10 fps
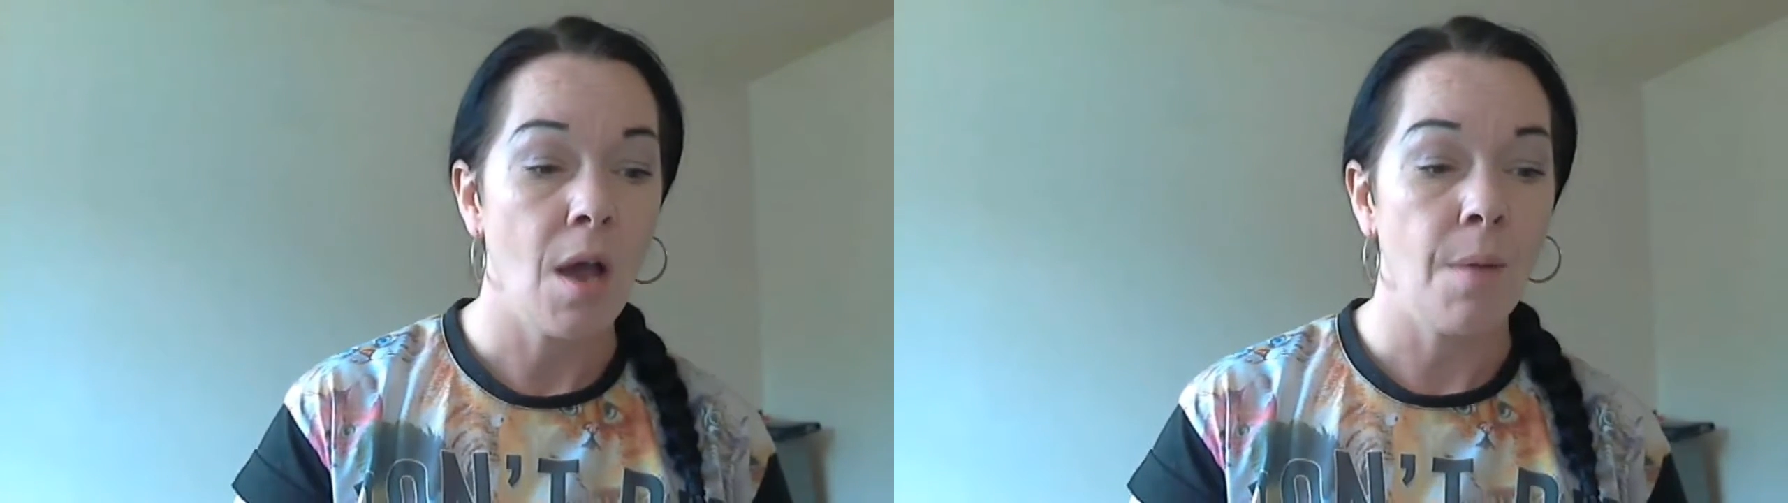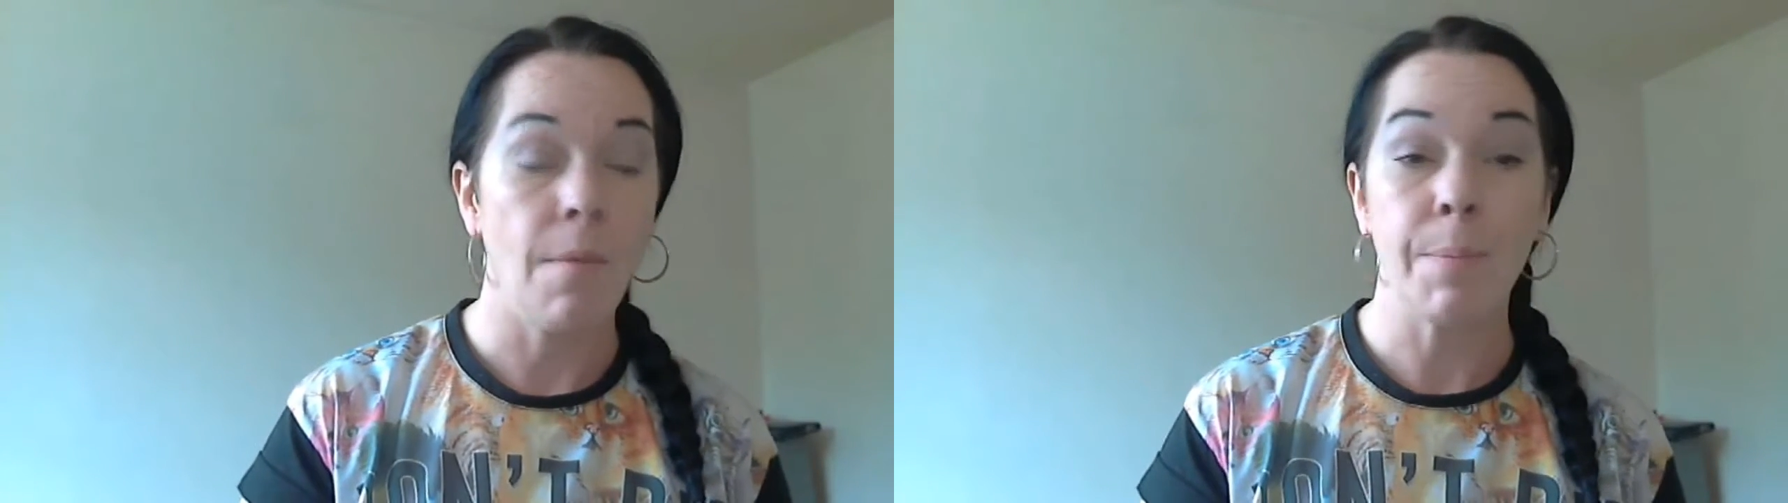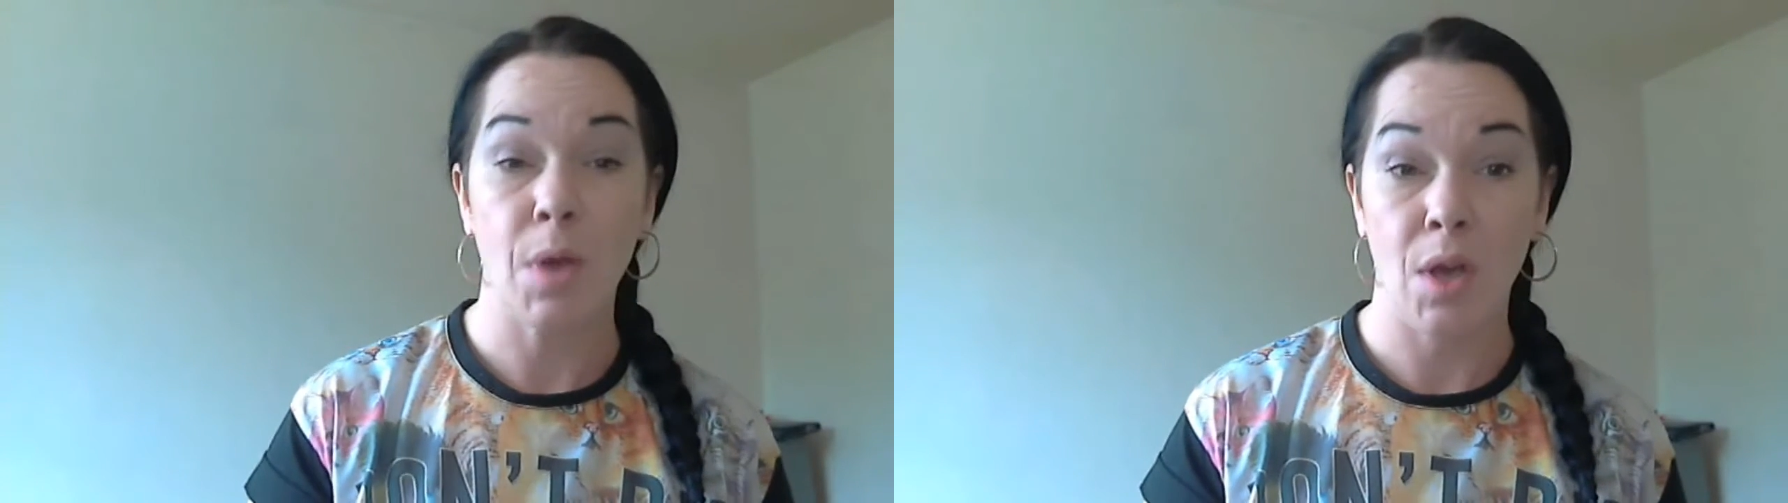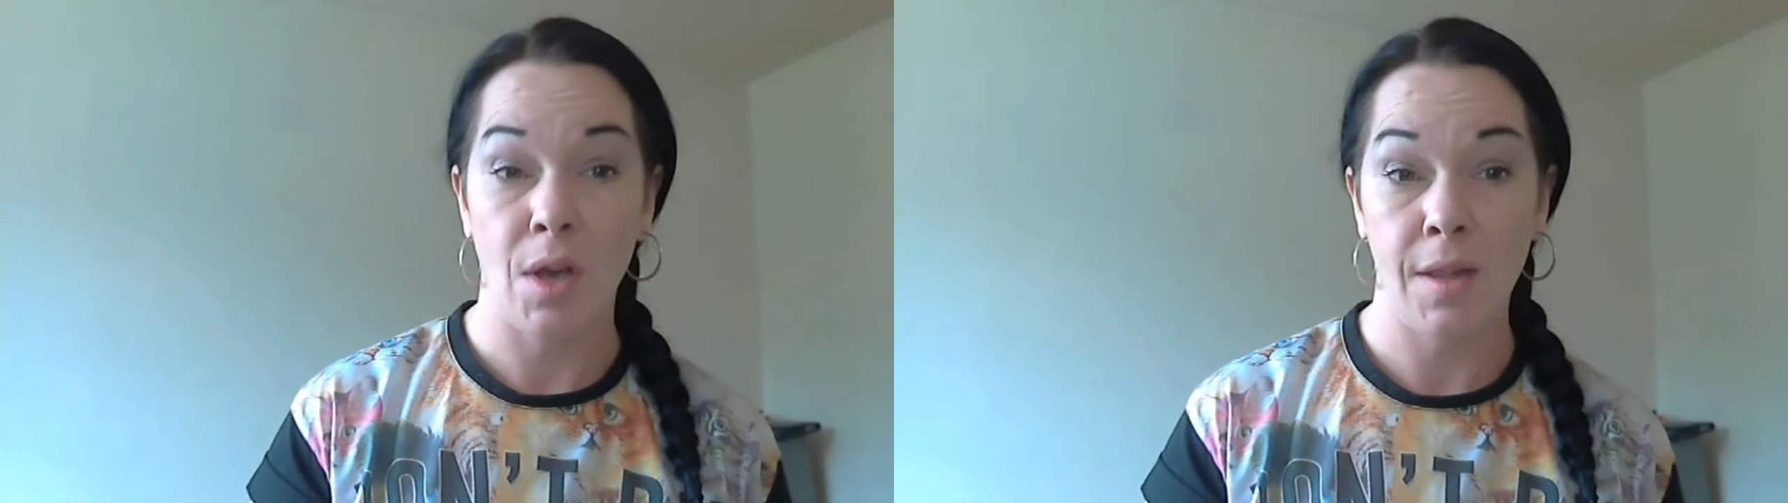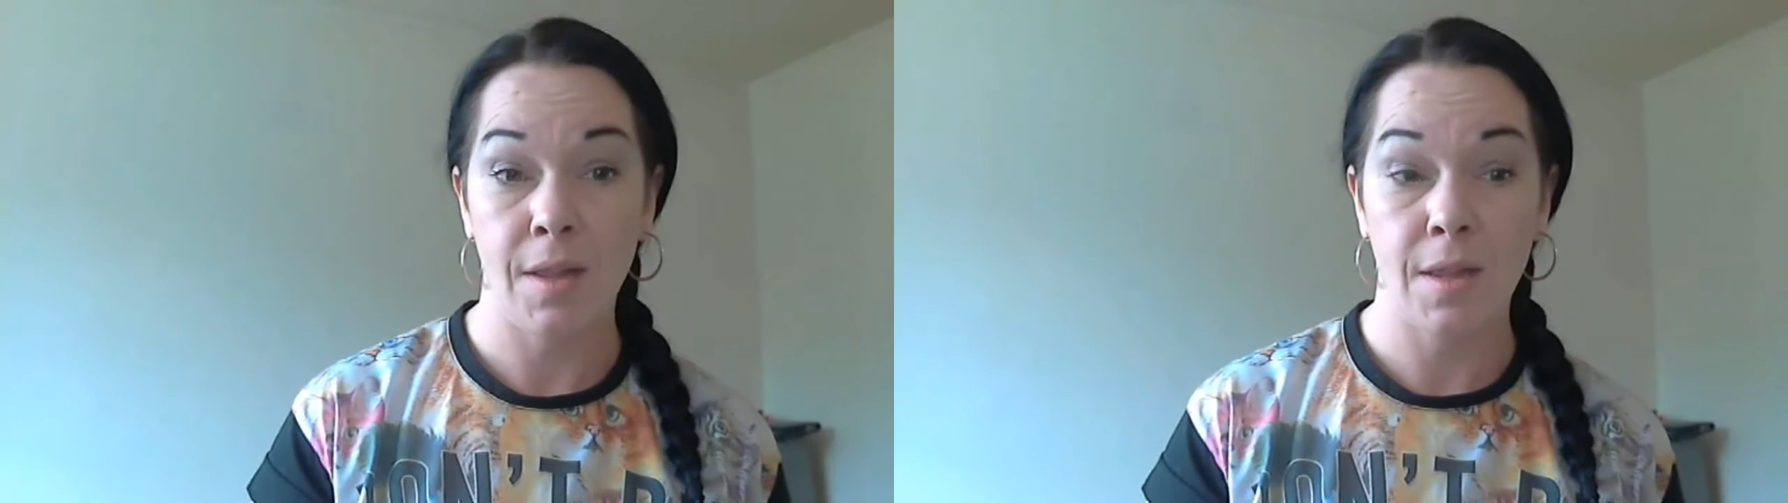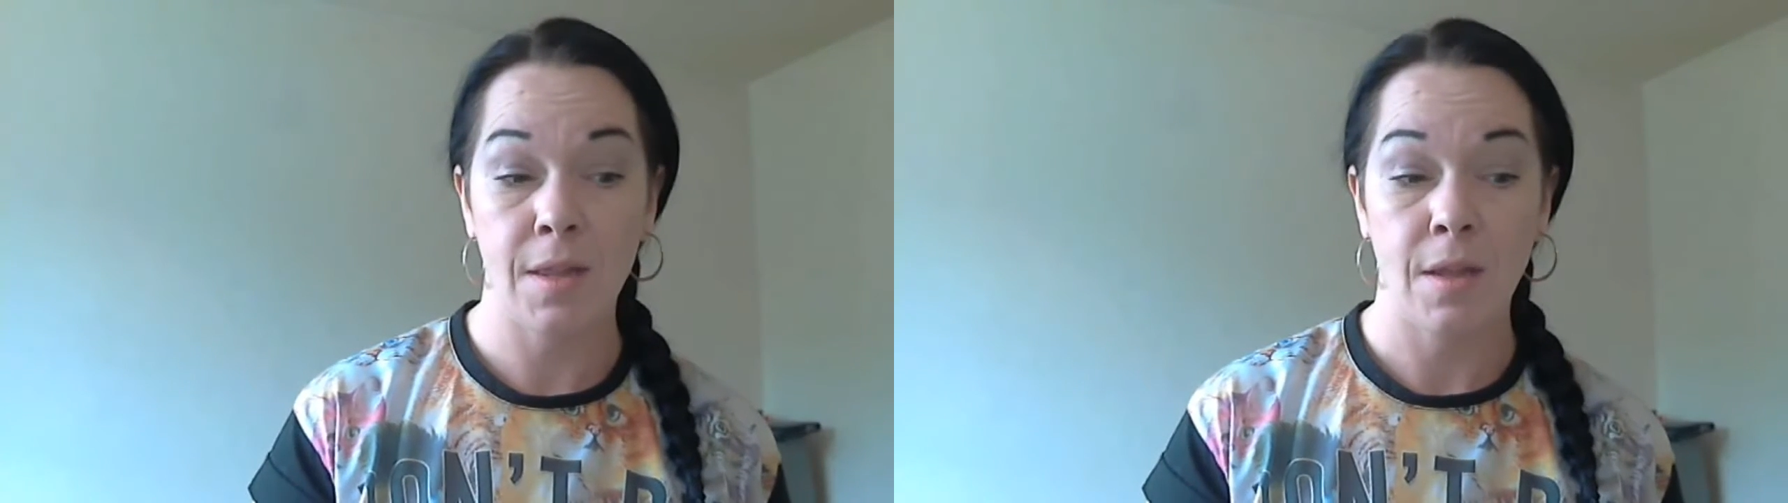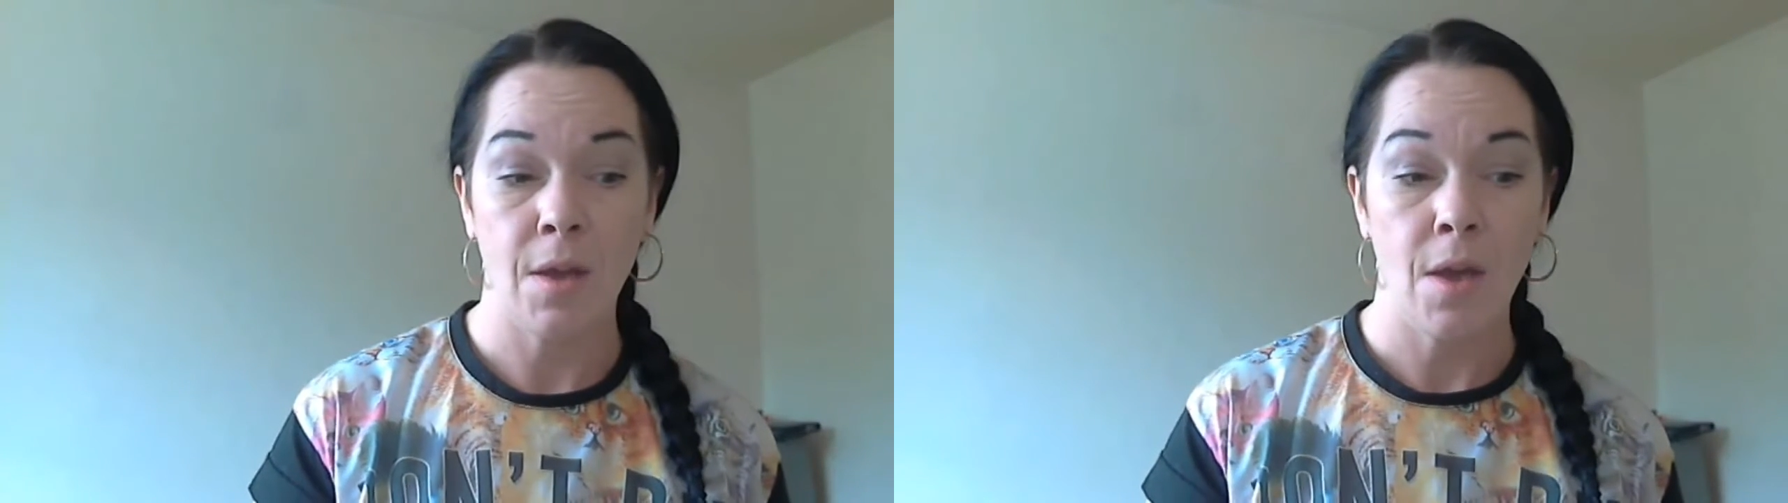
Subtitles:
my purse,